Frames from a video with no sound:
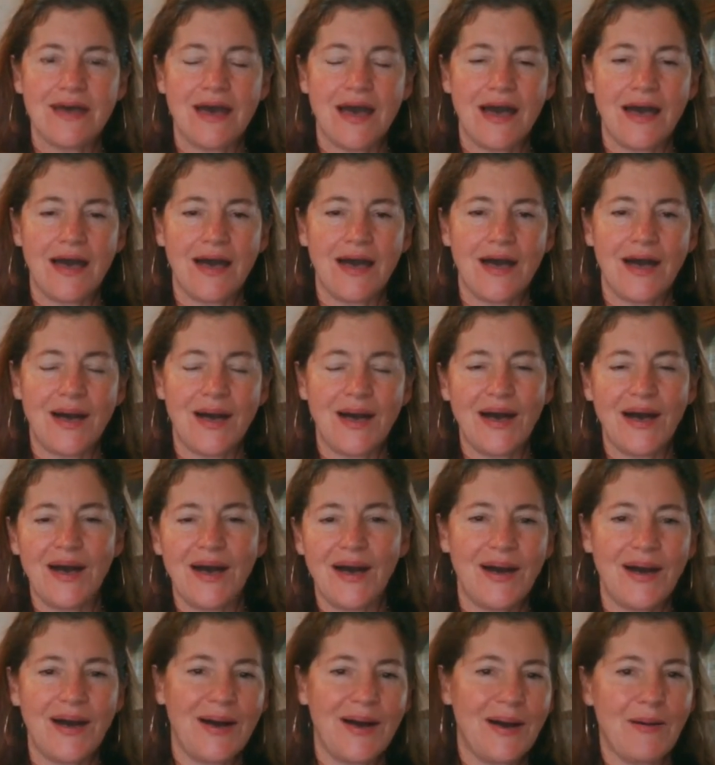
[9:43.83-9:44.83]

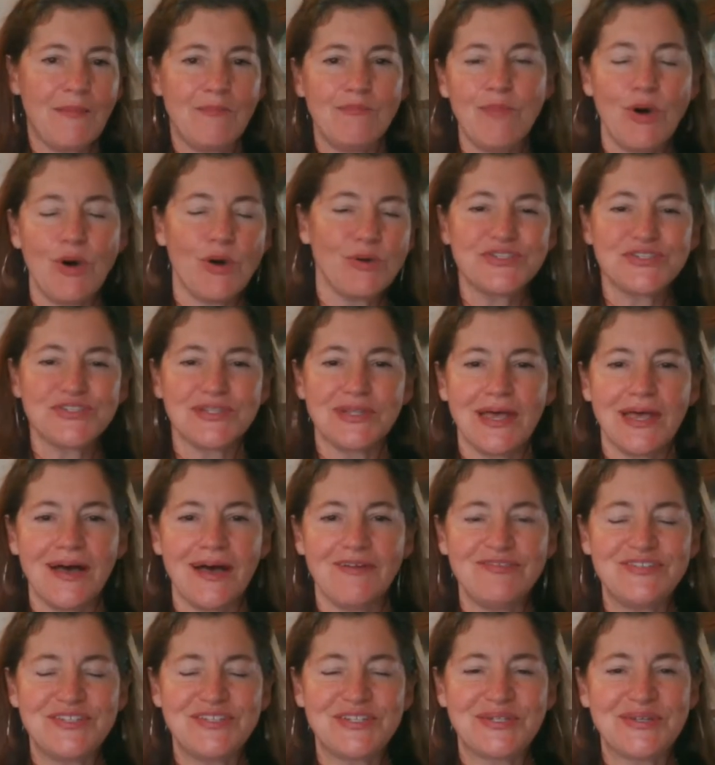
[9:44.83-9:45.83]
uh, most
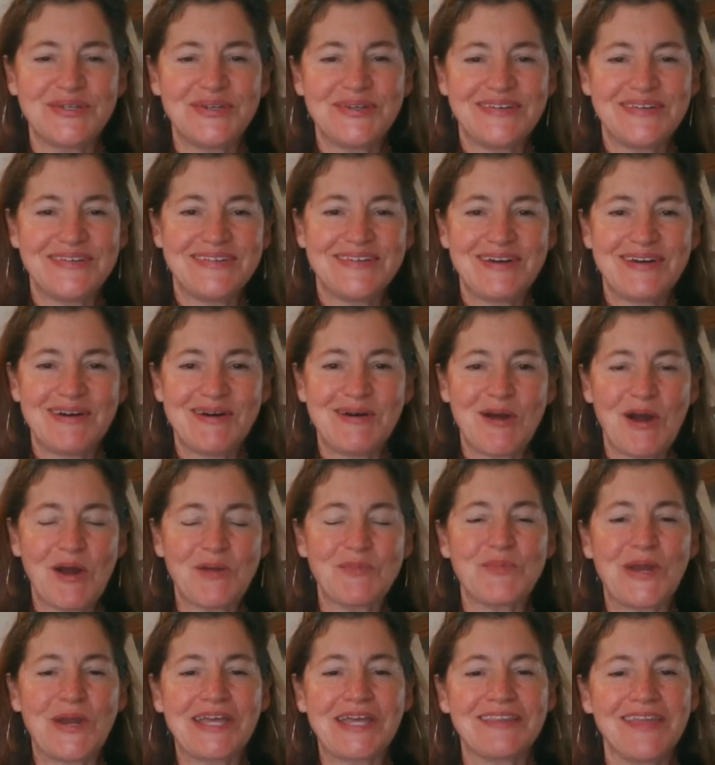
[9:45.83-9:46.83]
loved
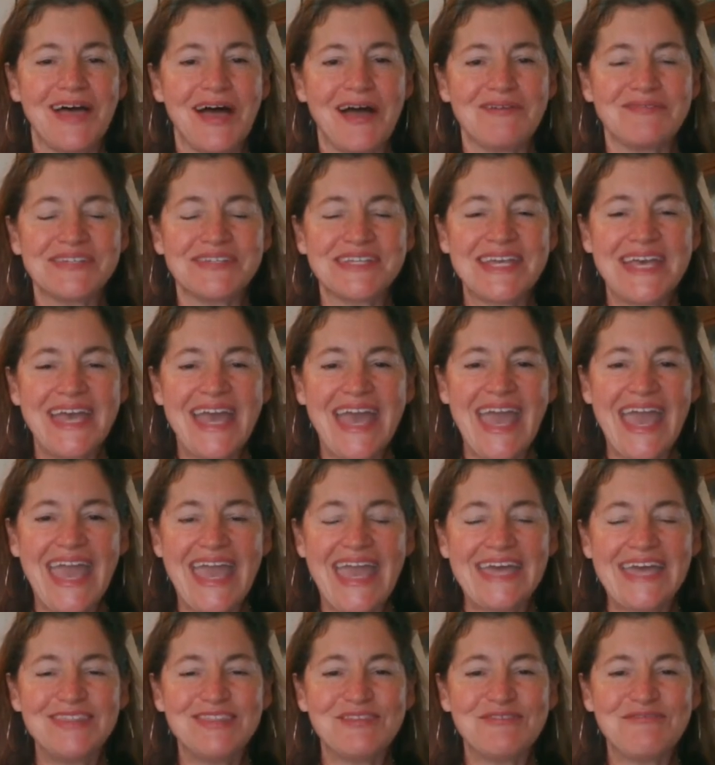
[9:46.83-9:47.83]
Artbreak Lives.
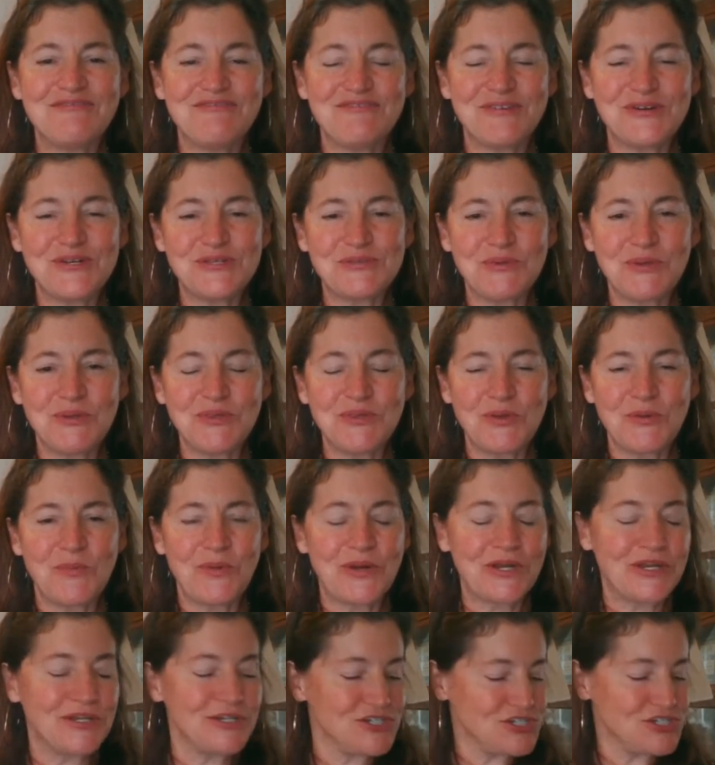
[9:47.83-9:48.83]
And the first one
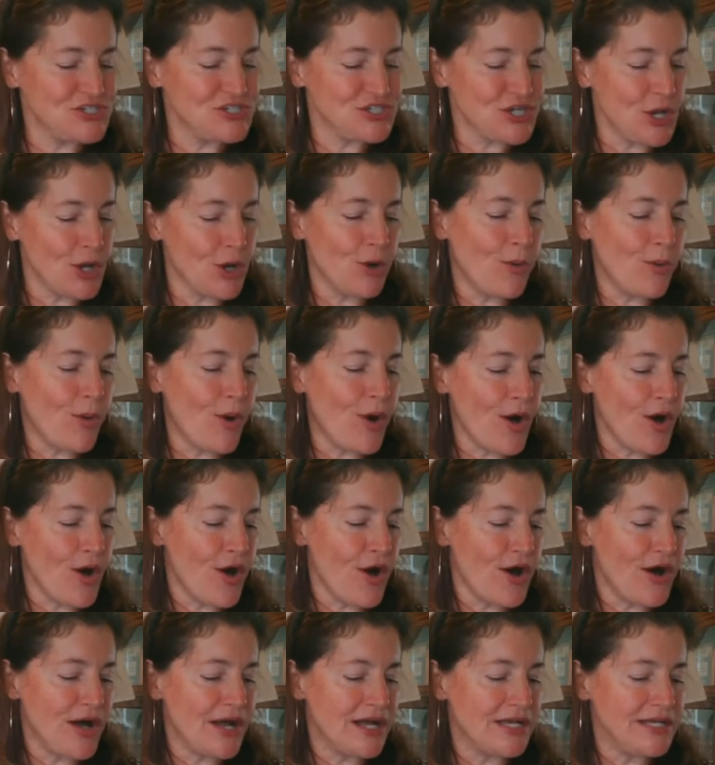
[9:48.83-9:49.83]
that we're going to show
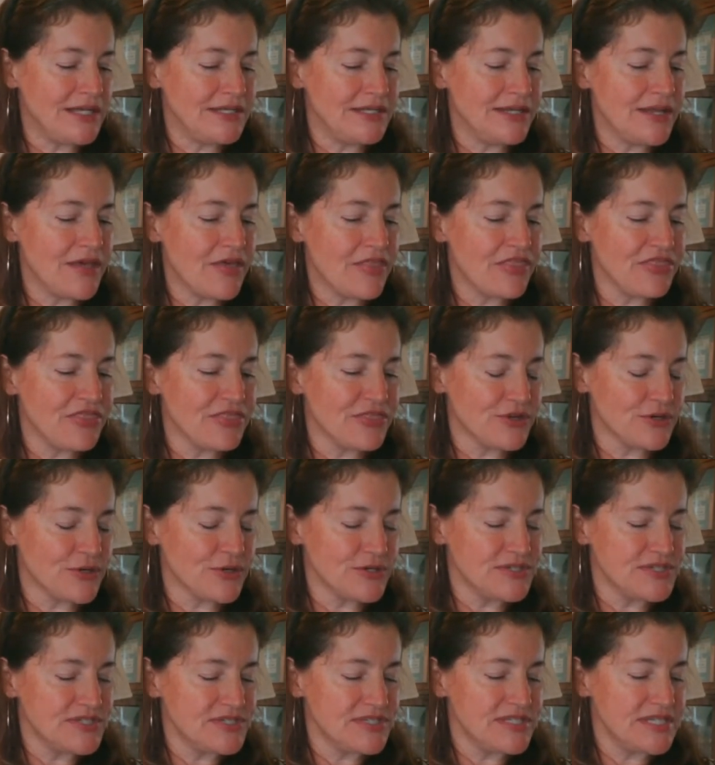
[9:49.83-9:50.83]
on
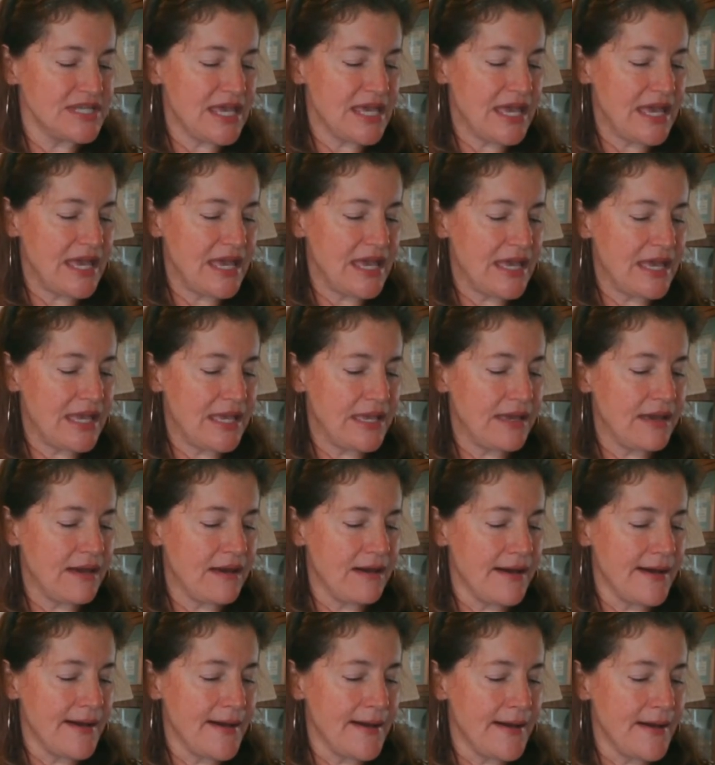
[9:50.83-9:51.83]

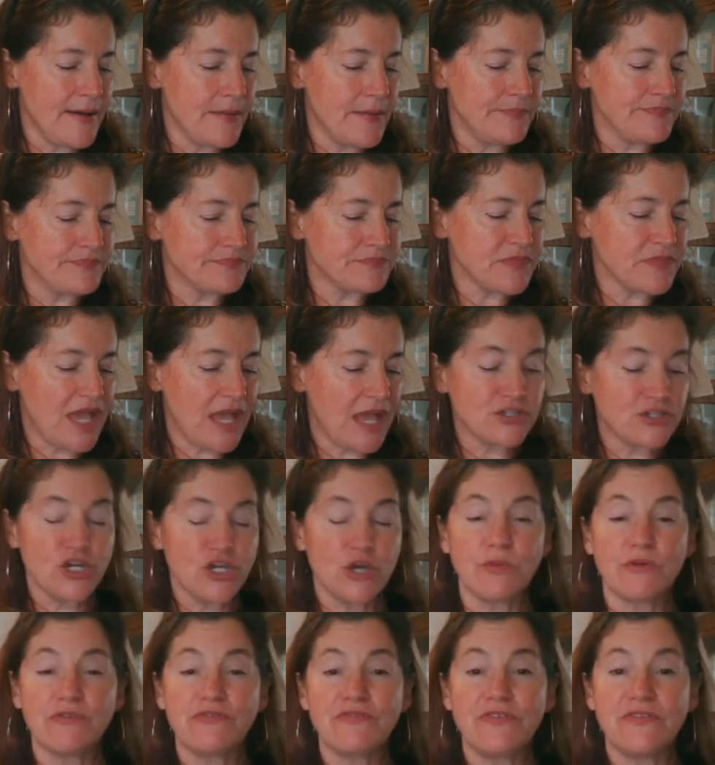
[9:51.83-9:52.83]
Thursday, um,
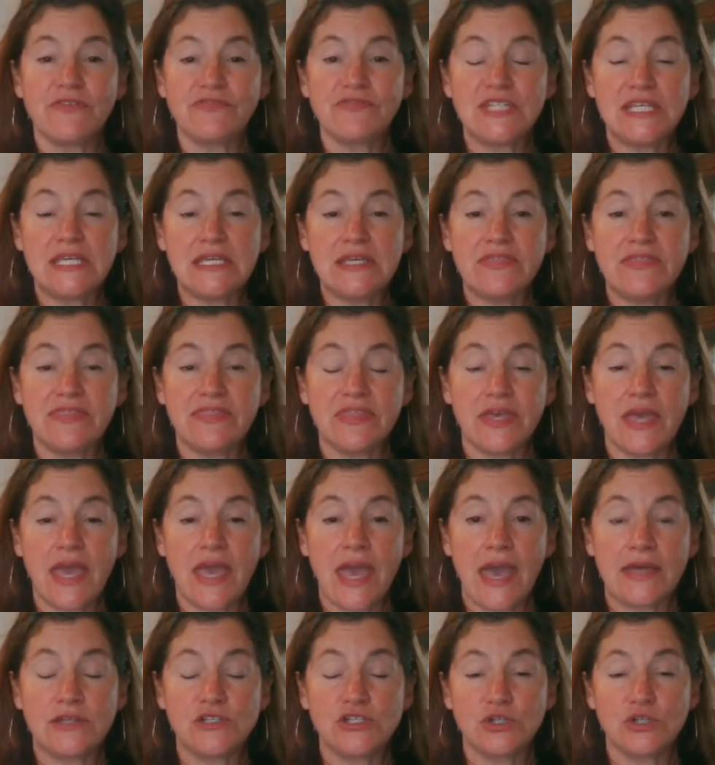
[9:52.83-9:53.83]
October 15th
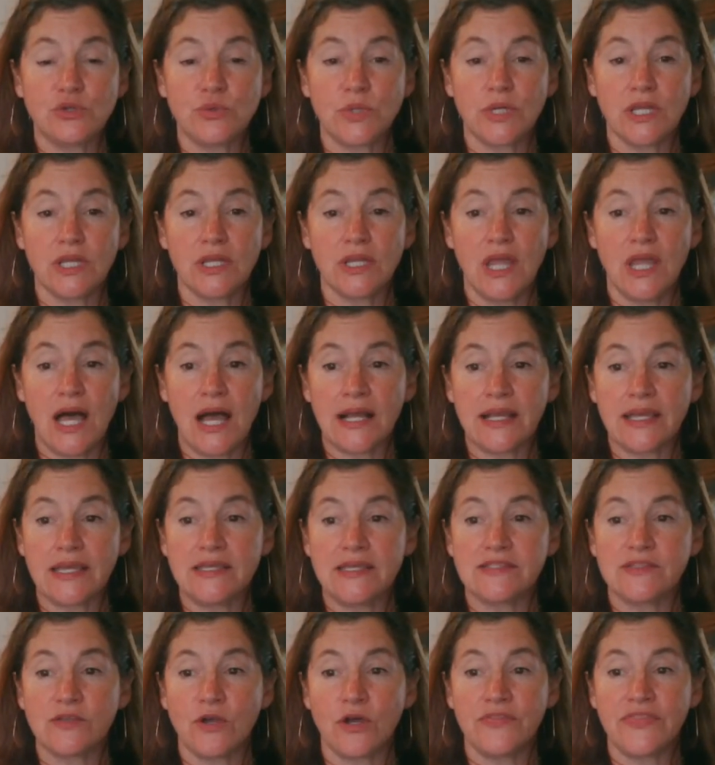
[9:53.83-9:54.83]
at 2 o'clock
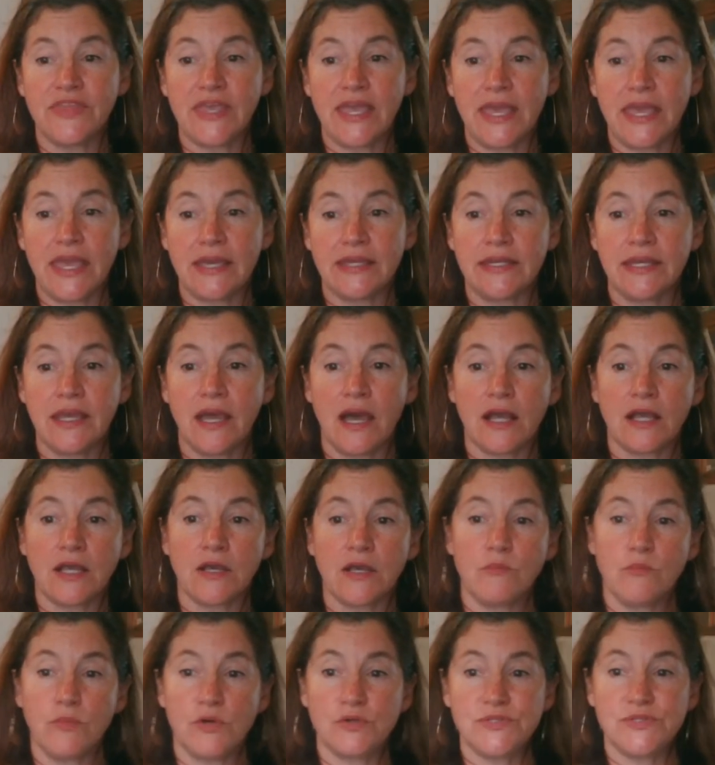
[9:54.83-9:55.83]
is on the
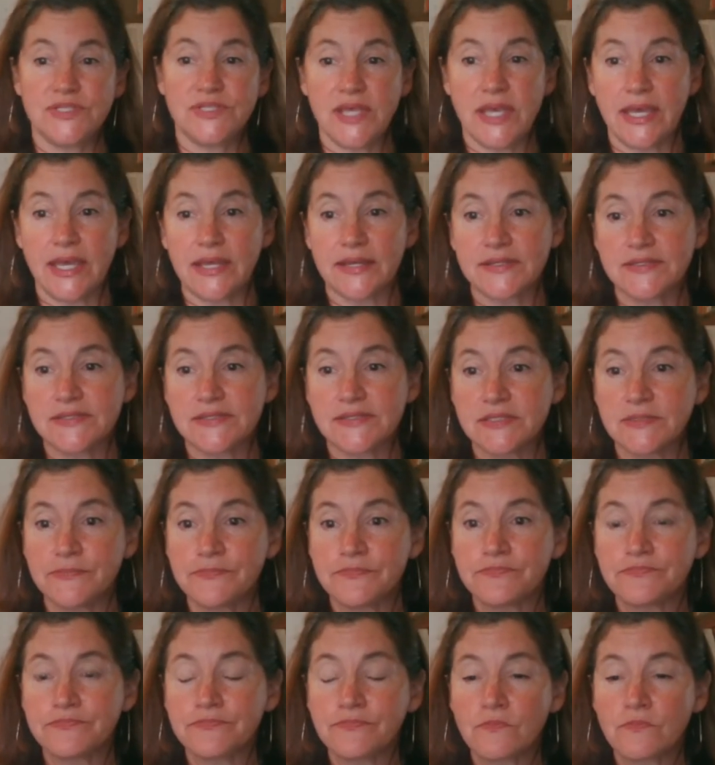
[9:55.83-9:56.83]
Antioch mosaics.